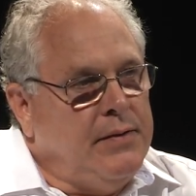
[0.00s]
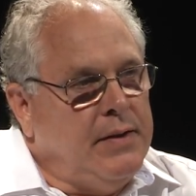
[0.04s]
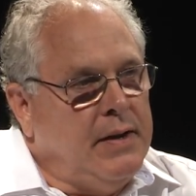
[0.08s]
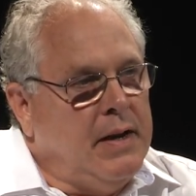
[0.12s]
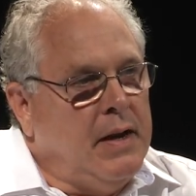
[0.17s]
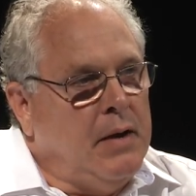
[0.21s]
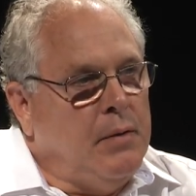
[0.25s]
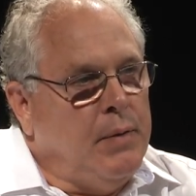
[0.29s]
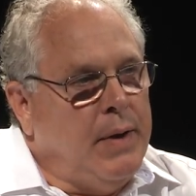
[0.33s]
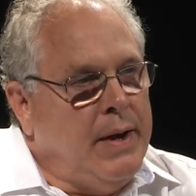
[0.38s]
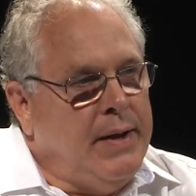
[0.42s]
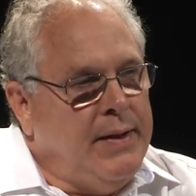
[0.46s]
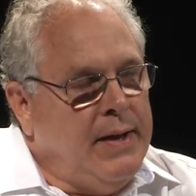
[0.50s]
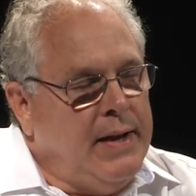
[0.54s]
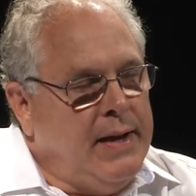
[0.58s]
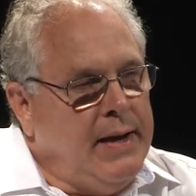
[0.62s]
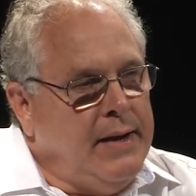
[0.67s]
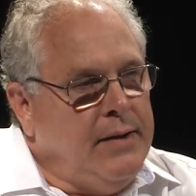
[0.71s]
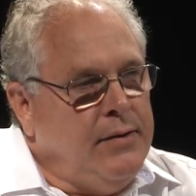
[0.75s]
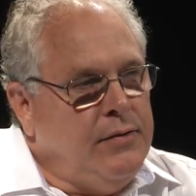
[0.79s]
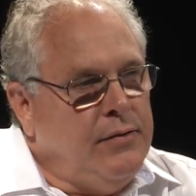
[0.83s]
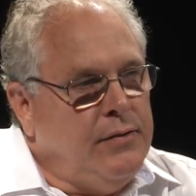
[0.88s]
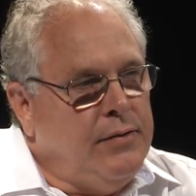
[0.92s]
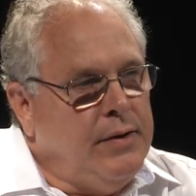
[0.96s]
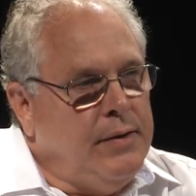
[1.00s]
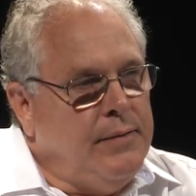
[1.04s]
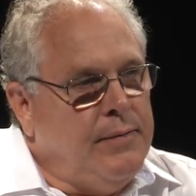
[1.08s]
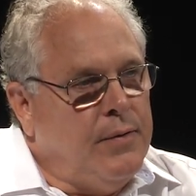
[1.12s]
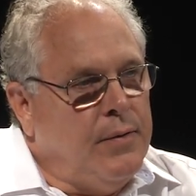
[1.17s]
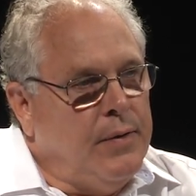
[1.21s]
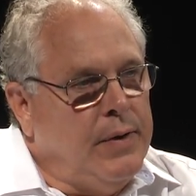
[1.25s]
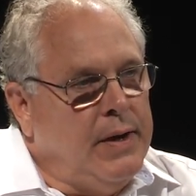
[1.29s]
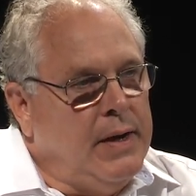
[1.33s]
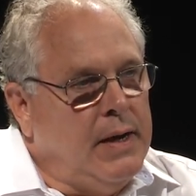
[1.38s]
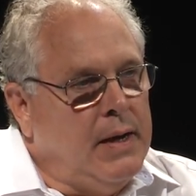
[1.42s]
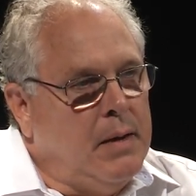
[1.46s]
and I ran that agency
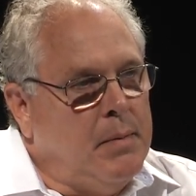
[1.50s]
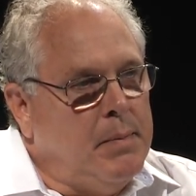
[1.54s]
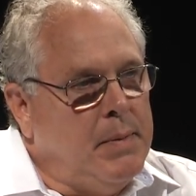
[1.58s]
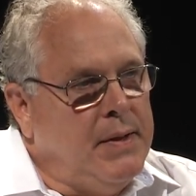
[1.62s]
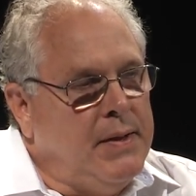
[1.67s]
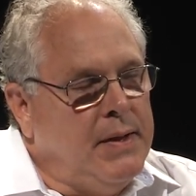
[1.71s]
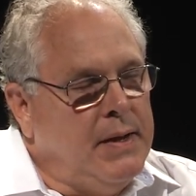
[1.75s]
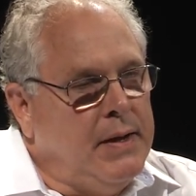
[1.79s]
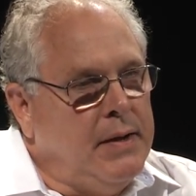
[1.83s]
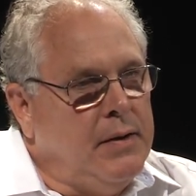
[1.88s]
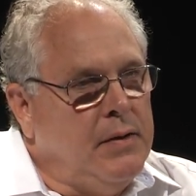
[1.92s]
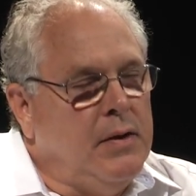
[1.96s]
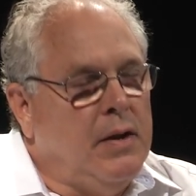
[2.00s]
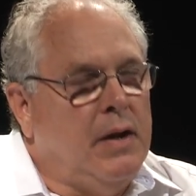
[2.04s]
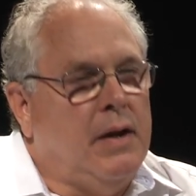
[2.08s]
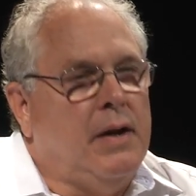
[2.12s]
for him, and then